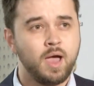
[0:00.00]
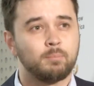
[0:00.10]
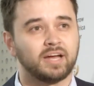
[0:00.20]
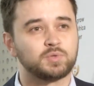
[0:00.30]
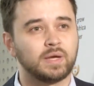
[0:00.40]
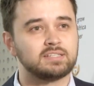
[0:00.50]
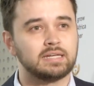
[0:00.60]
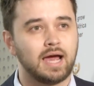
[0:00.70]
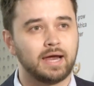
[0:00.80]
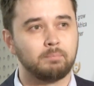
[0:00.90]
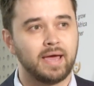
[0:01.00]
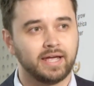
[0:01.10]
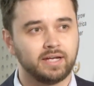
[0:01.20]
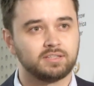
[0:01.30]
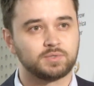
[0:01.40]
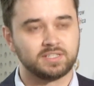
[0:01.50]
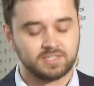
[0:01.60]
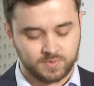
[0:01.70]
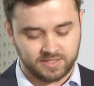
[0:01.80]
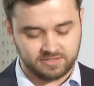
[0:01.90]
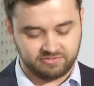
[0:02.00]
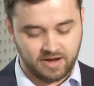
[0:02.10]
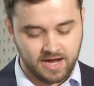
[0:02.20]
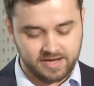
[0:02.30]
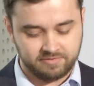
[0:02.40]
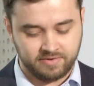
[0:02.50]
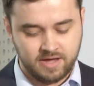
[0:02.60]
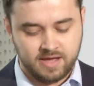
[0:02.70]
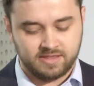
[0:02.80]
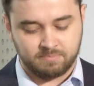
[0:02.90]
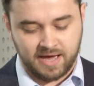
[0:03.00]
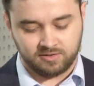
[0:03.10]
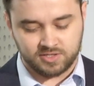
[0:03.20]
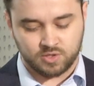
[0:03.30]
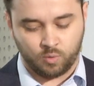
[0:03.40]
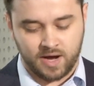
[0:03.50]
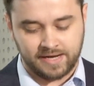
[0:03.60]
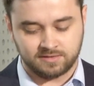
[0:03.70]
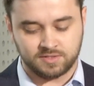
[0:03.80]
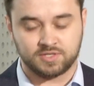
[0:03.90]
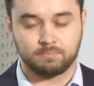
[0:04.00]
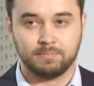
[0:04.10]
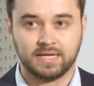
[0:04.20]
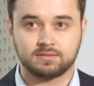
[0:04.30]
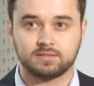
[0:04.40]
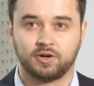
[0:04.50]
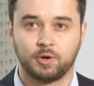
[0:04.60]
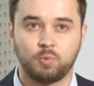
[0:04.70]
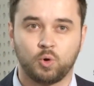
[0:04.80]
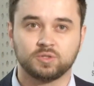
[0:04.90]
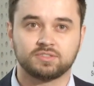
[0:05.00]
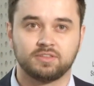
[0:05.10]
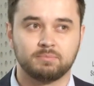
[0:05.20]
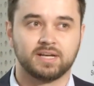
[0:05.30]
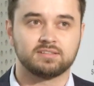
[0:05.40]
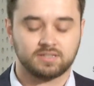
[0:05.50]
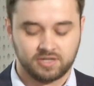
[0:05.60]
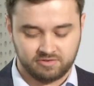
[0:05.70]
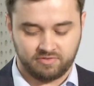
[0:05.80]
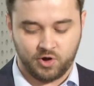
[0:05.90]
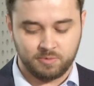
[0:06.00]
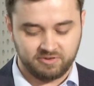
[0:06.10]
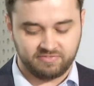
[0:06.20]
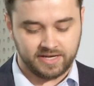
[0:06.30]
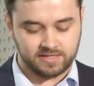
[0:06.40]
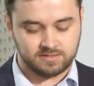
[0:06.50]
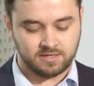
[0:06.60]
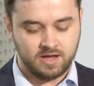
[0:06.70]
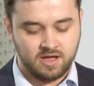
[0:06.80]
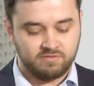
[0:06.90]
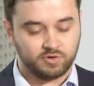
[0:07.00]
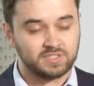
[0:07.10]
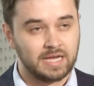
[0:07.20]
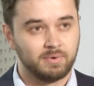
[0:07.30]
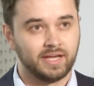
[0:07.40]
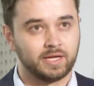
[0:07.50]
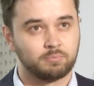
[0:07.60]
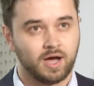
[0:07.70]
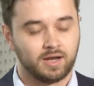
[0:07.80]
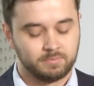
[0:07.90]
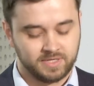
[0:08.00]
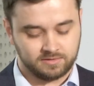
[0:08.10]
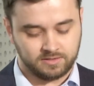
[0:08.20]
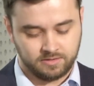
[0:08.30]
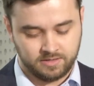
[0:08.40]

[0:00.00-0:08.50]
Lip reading: By 29 May 2025, the panel is required to submit a report to the Minister of Home Affairs for tabling in Parliament.